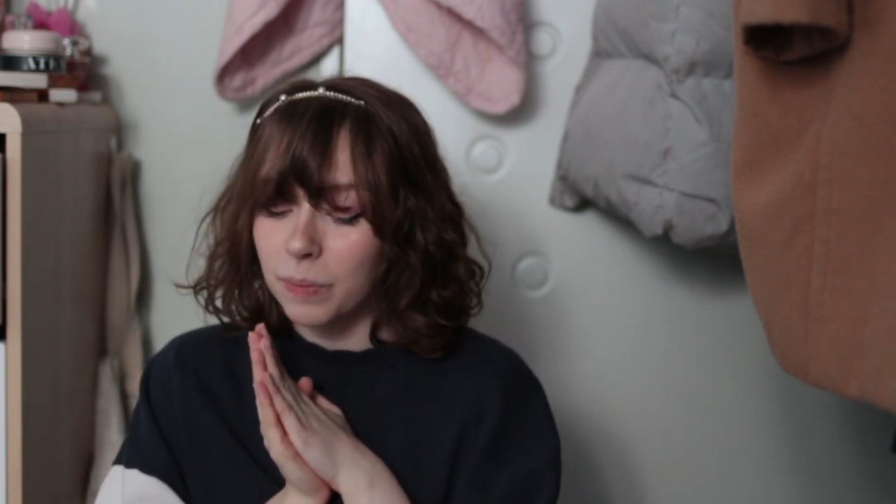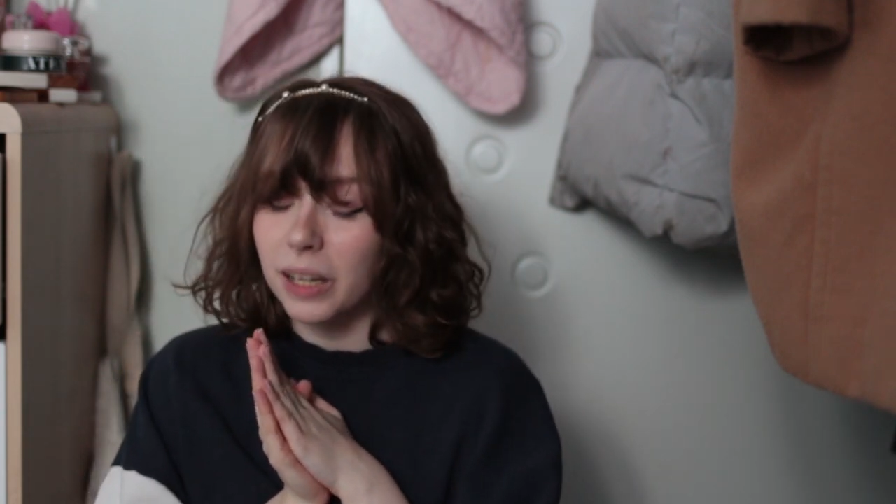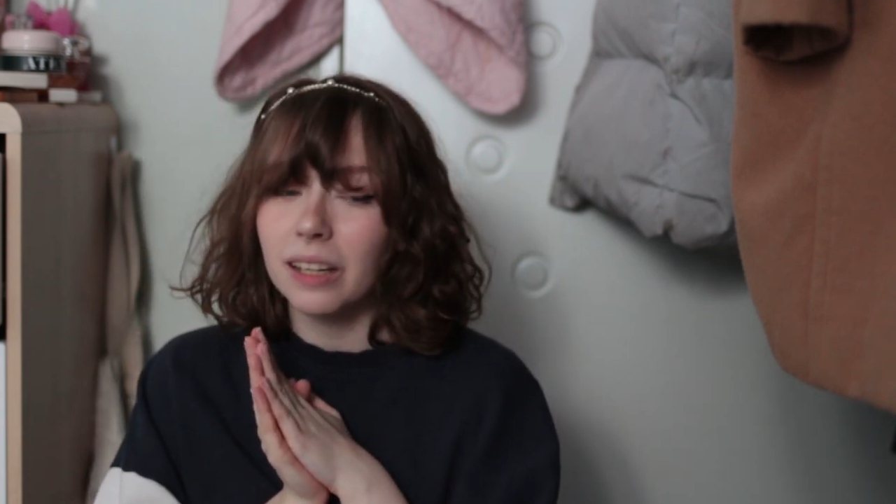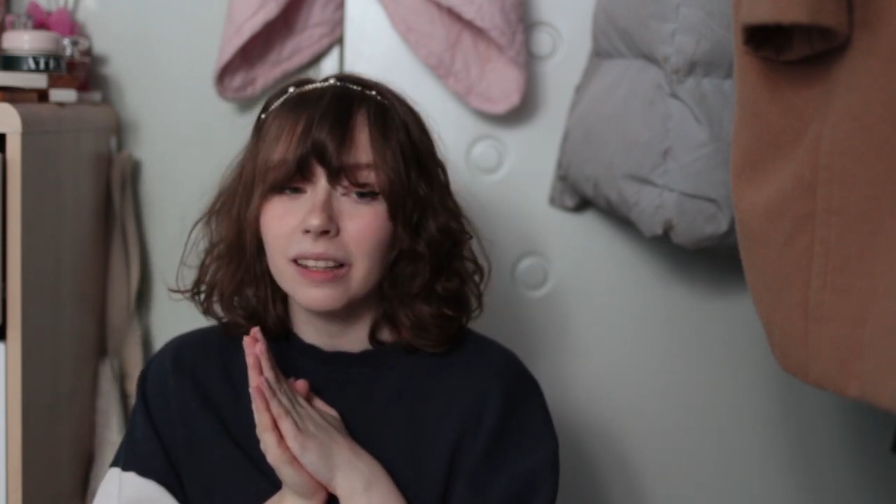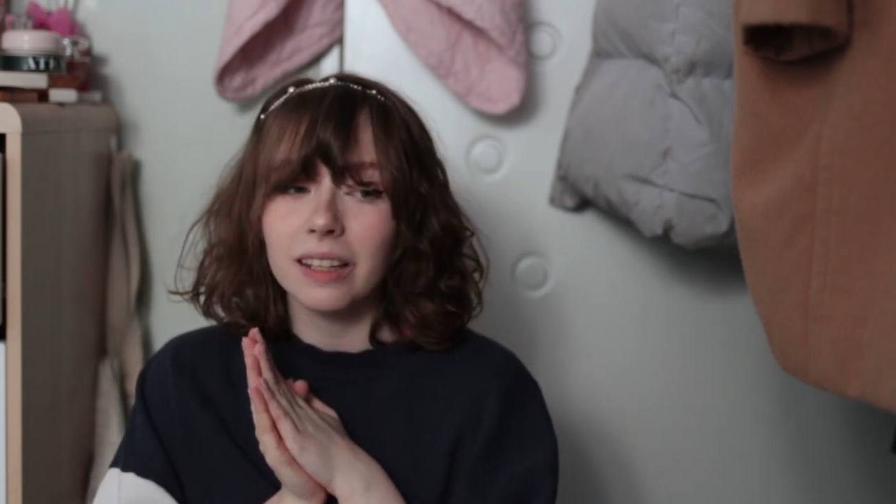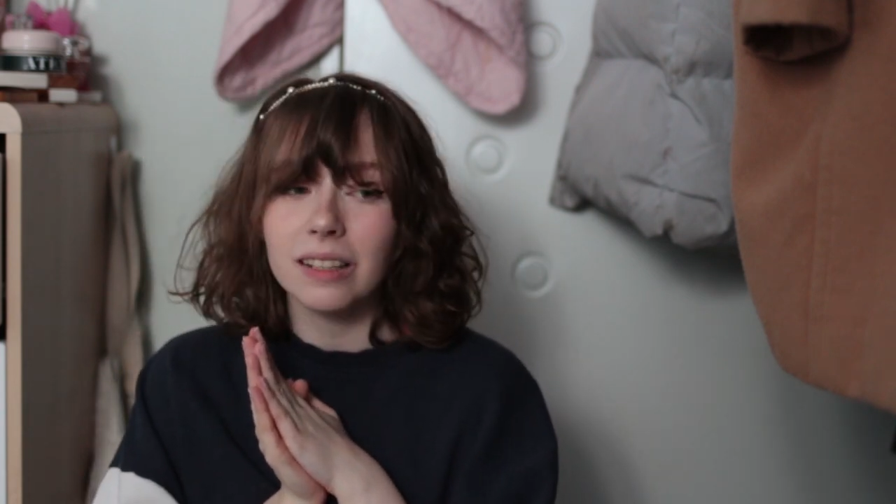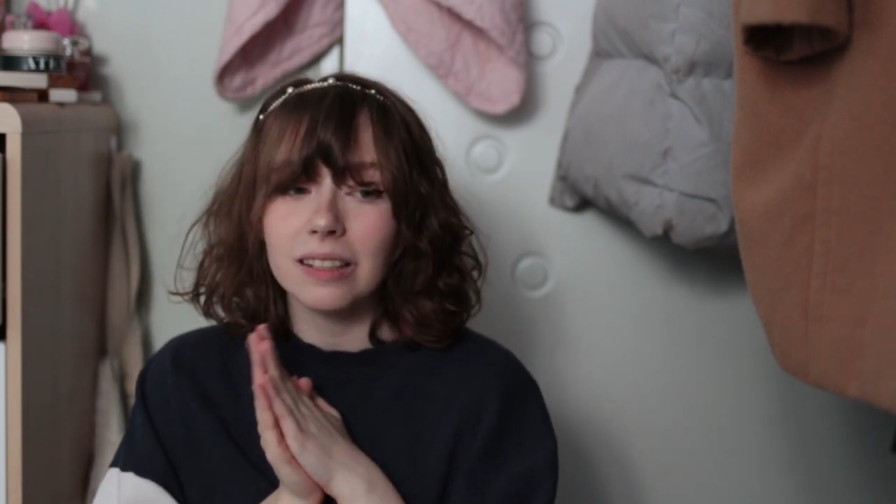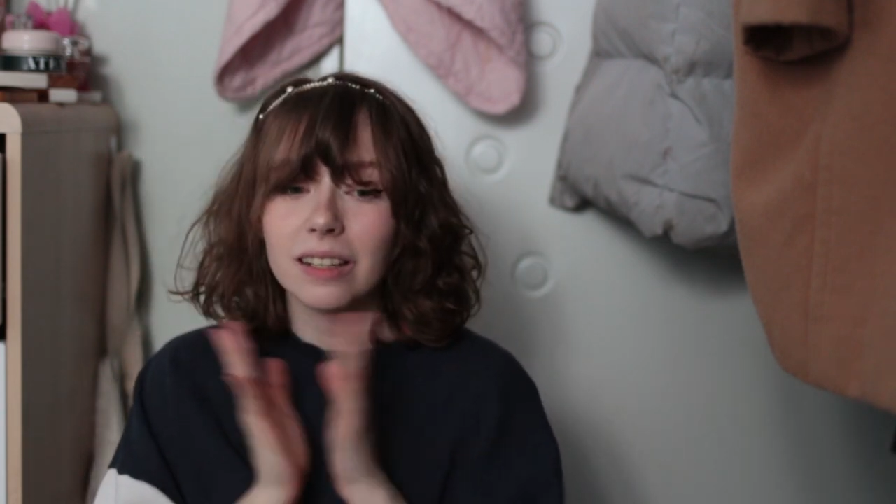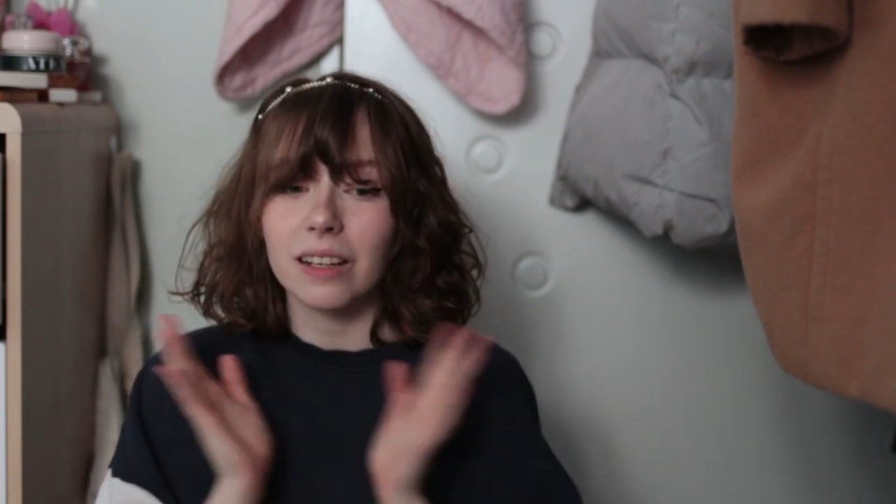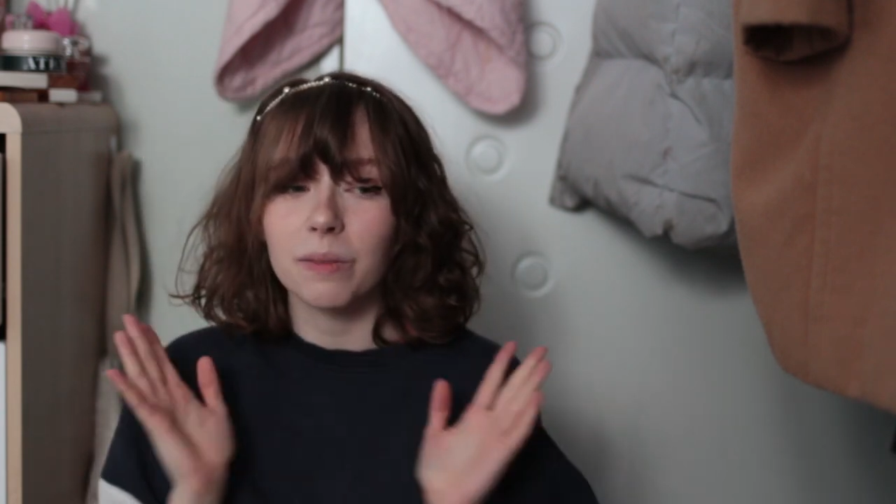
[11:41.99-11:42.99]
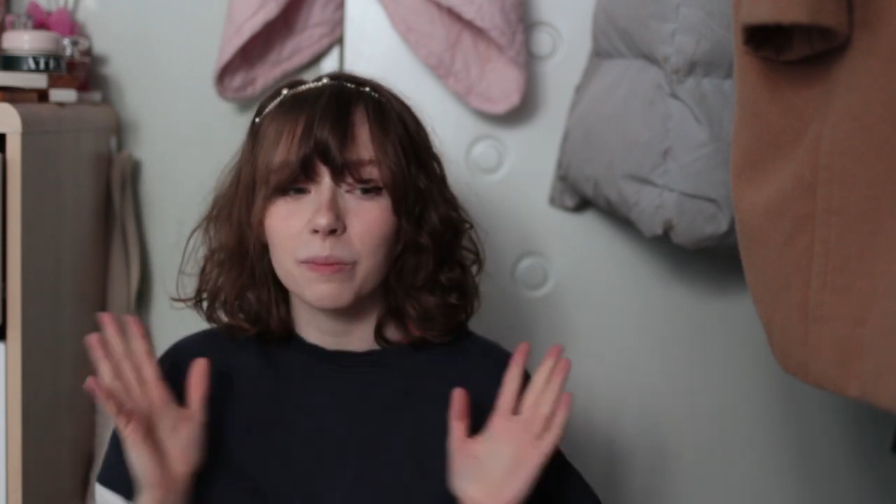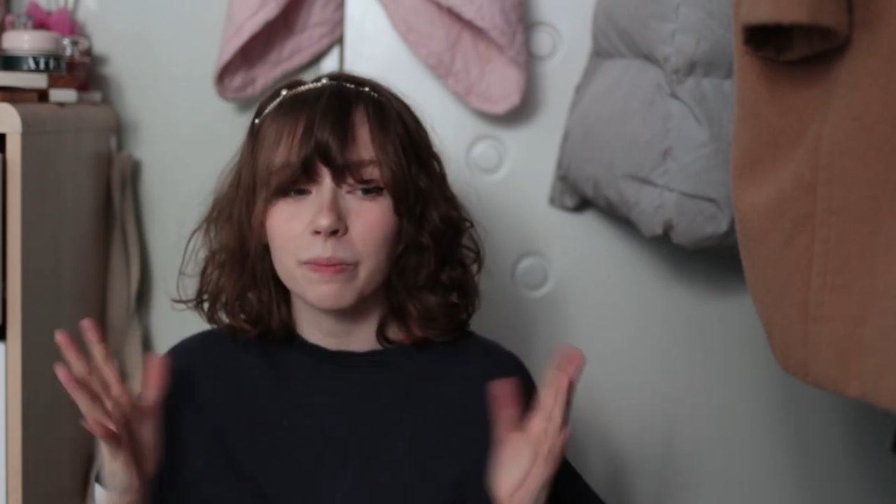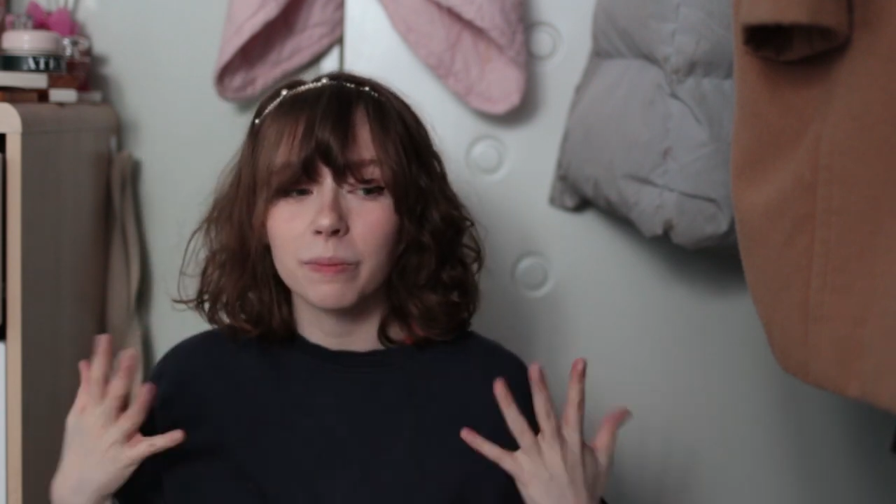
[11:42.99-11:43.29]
making things, like,